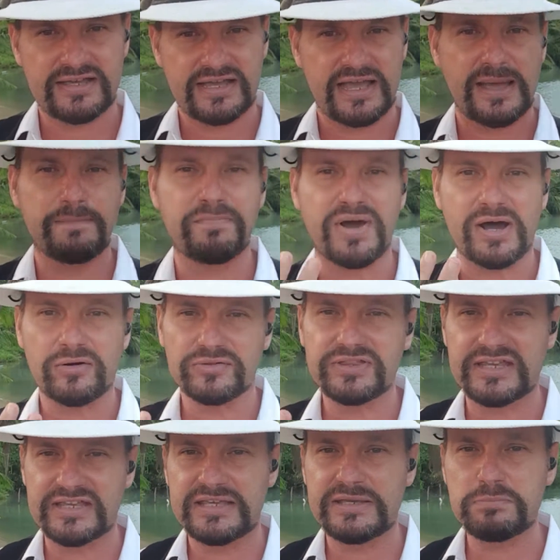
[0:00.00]
about
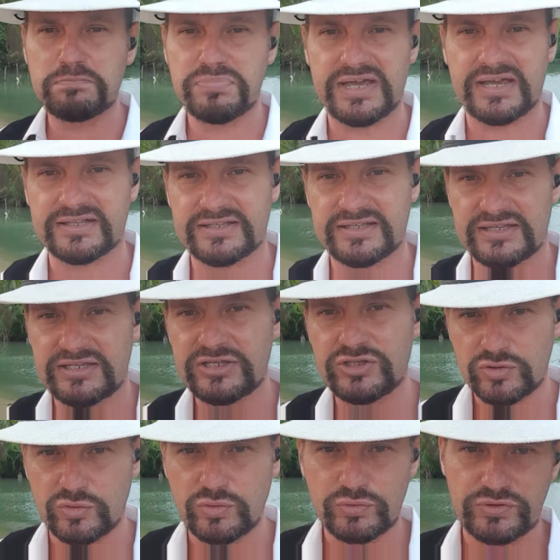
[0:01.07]
the impact it
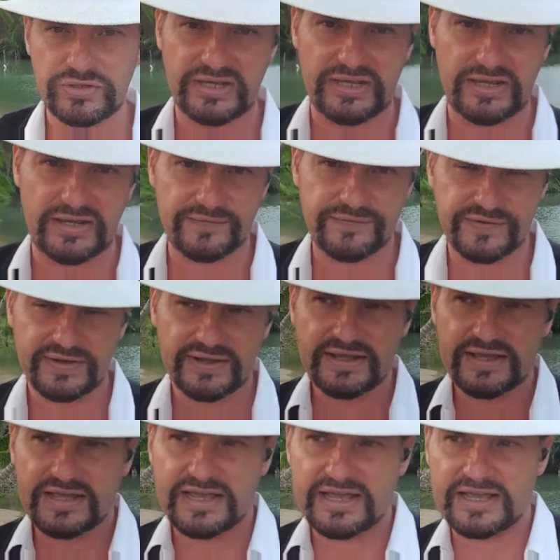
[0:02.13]
could have.
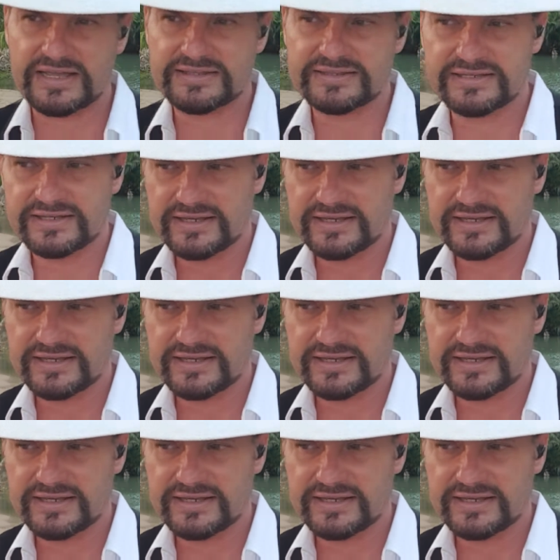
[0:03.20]
And